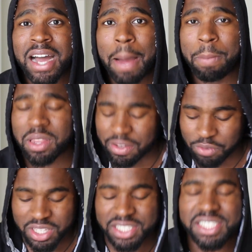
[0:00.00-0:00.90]
I'm in love
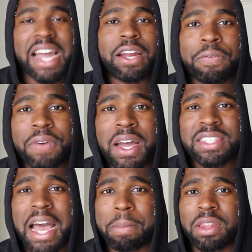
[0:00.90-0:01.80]
with the
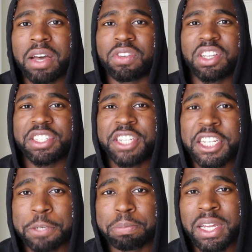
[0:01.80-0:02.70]
sacrifice. I'm in love with the
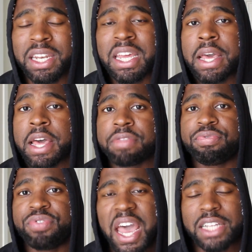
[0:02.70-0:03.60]
discipline.
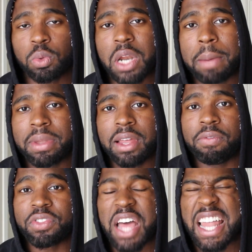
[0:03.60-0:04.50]
That's what I'm in
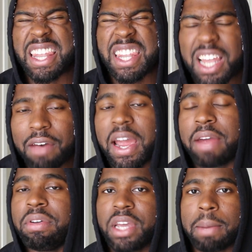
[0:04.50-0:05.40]
love with. I love
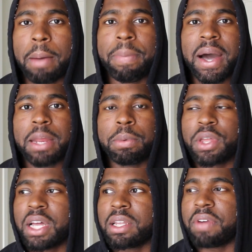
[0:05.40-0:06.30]
everything about
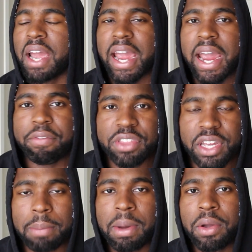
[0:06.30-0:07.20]
bodybuilding. I love
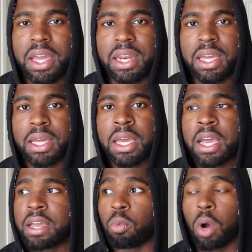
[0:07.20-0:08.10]
everything about getting it,
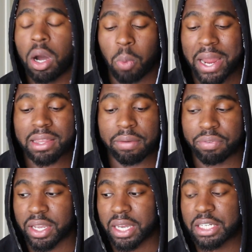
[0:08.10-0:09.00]

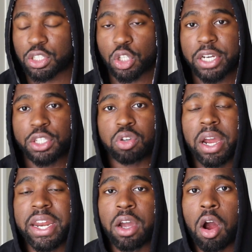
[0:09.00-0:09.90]
weightlifting and
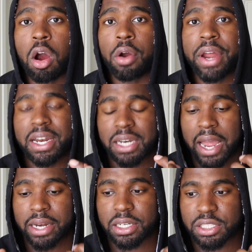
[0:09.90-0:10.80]
training hard
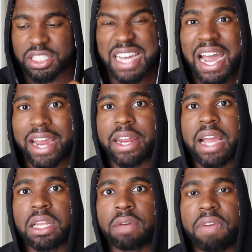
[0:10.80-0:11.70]
and just
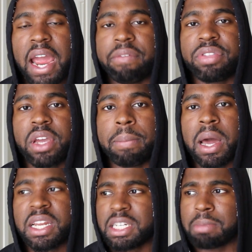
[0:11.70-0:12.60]
dieting. I love everything
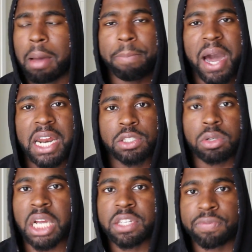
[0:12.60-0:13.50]
about it, seeing my body
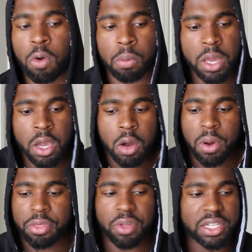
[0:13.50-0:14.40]
transform,
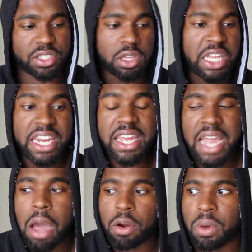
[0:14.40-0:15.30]
whether that's leaning
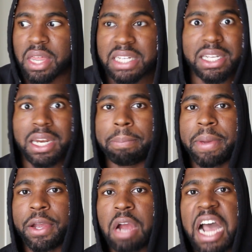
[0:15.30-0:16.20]
out or whether that's getting
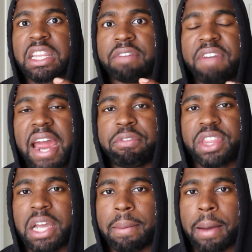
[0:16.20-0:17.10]
bigger. I love
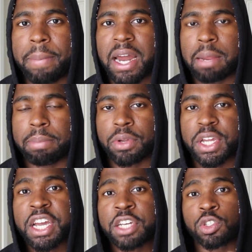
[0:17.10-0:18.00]
everything about
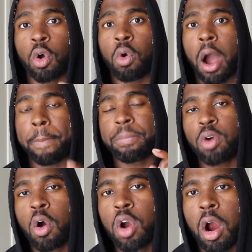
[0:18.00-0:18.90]
bodybuilding. So a
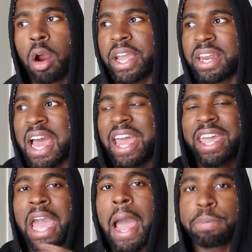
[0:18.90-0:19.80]
pro card cannot
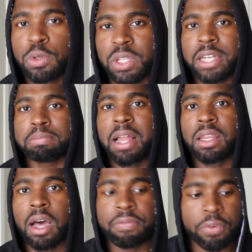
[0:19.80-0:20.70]
encapsulate my
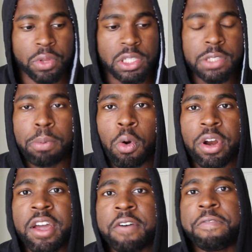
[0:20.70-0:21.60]
love for the
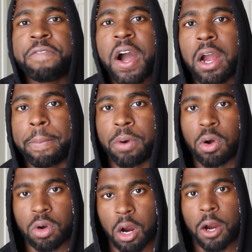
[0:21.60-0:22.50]
sport. Fuck a
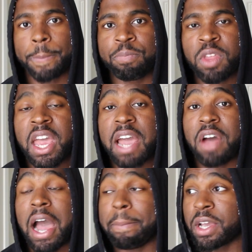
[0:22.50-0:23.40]
pro card.
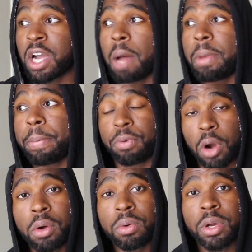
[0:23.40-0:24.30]
If I become a
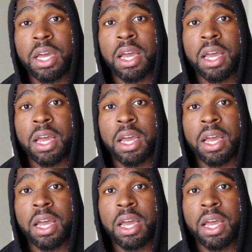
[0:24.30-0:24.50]
pro,